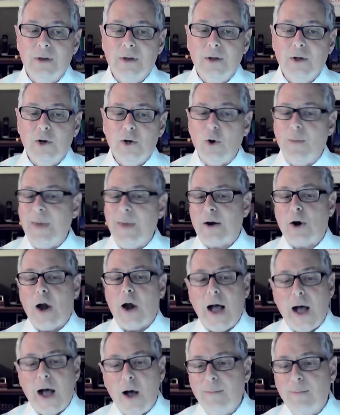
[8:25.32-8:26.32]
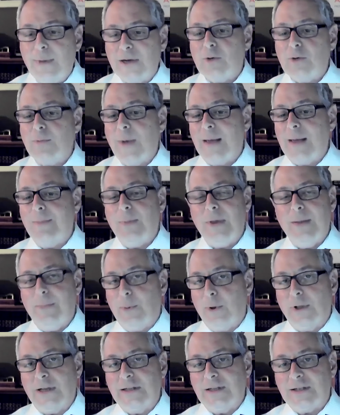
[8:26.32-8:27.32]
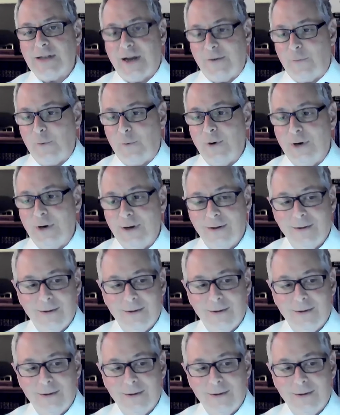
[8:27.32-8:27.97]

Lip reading: No matter how much my people had suffered,